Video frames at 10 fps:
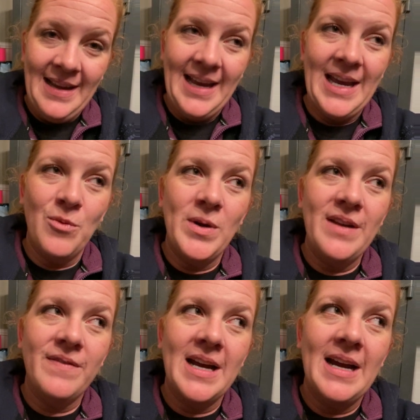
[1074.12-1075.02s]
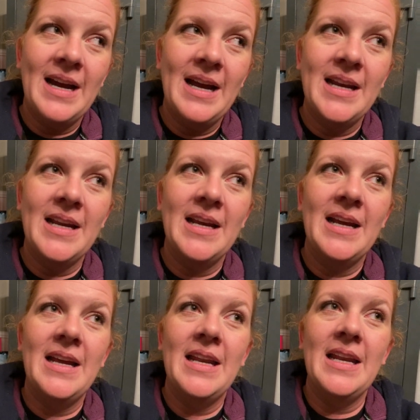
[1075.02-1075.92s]
And we've got
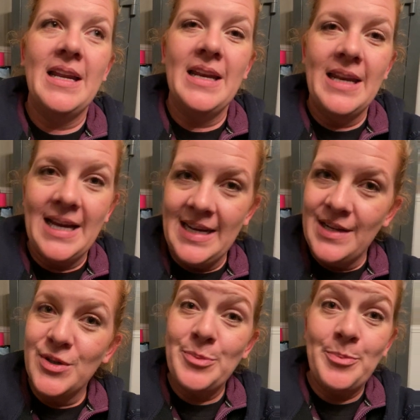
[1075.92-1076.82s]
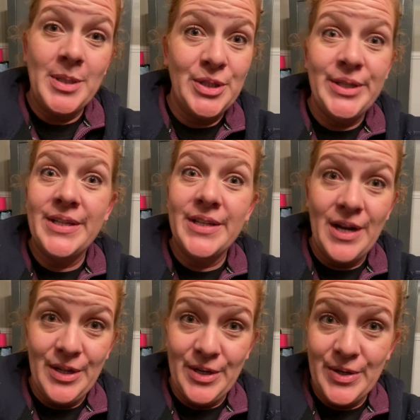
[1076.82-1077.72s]
$900 billion
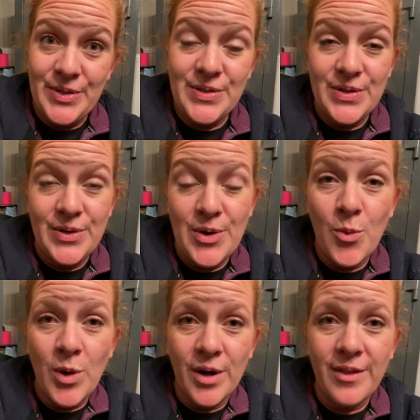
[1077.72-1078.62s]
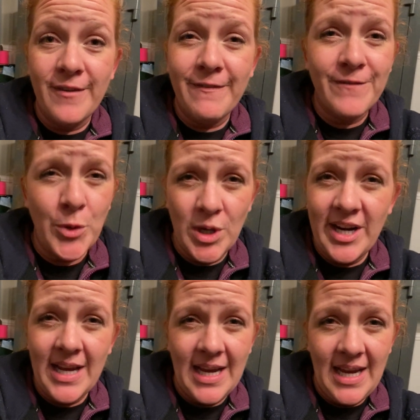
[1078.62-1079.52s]
worth of
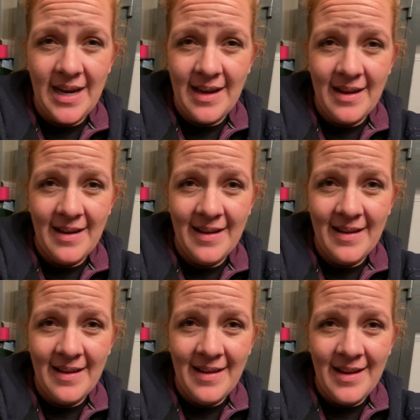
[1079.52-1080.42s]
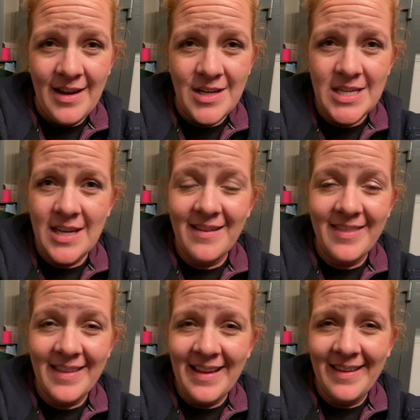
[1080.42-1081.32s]
foreign aid. Do you
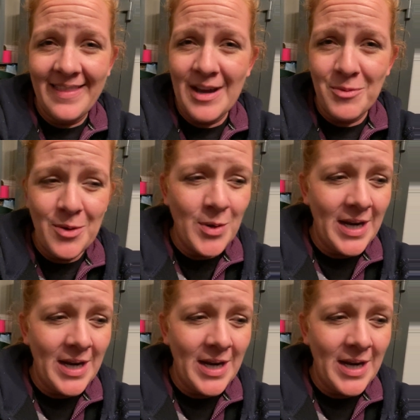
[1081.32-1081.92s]
think that we would